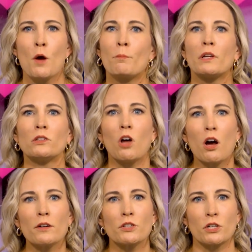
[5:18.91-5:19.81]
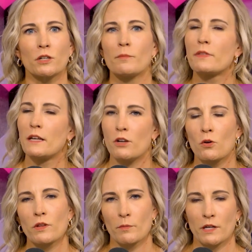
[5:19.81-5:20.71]
but long-term, they
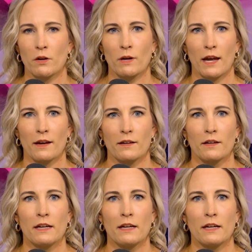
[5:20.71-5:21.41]
know they'll be okay.